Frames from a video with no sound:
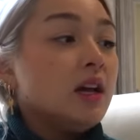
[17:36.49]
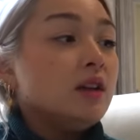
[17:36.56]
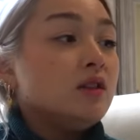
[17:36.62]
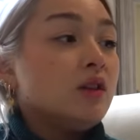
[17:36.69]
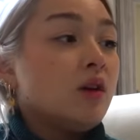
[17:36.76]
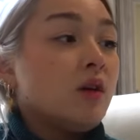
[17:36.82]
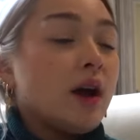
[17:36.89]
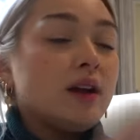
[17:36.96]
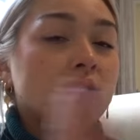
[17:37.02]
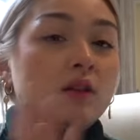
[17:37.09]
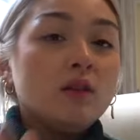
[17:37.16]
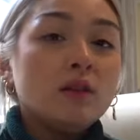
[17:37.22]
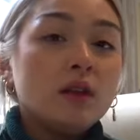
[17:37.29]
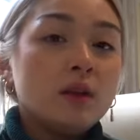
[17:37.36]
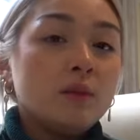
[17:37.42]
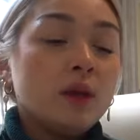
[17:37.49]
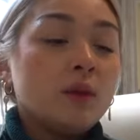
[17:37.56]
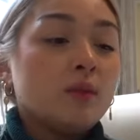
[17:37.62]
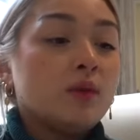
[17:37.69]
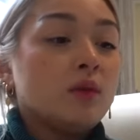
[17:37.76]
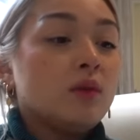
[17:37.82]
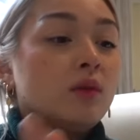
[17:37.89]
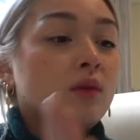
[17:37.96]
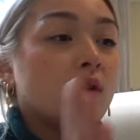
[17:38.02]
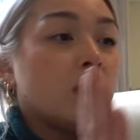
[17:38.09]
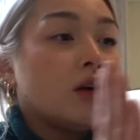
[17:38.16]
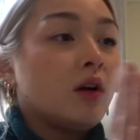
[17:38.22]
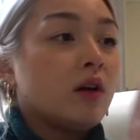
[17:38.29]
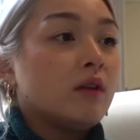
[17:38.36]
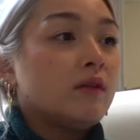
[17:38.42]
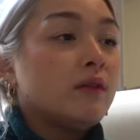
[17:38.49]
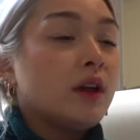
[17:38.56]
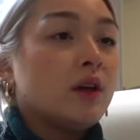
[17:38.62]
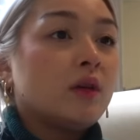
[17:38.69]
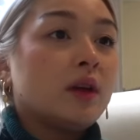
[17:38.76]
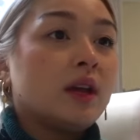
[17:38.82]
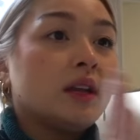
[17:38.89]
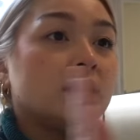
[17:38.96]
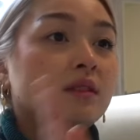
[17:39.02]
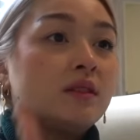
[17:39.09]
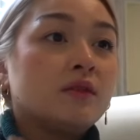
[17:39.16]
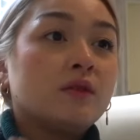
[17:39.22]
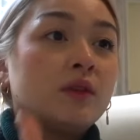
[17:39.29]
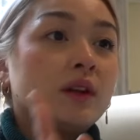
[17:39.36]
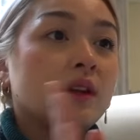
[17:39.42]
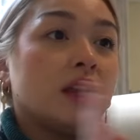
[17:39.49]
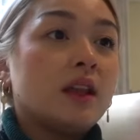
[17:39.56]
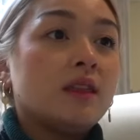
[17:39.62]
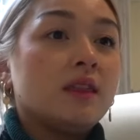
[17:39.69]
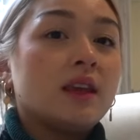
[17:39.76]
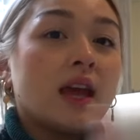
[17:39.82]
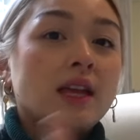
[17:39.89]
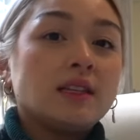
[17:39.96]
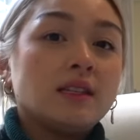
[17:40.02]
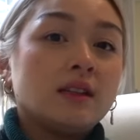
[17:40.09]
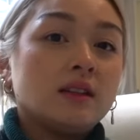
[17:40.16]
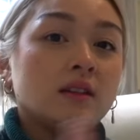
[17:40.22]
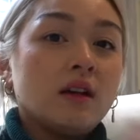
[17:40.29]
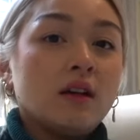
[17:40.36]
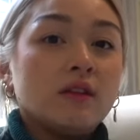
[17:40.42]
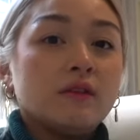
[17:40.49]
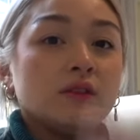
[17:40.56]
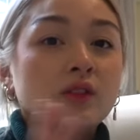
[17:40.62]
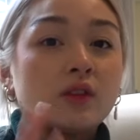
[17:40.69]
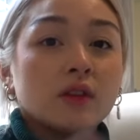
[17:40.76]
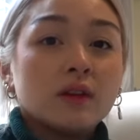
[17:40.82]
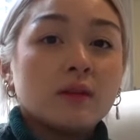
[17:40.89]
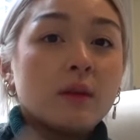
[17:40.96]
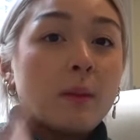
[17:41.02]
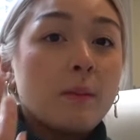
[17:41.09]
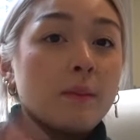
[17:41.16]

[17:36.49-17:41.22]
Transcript: So I know a lot of people are very different in the idea of certain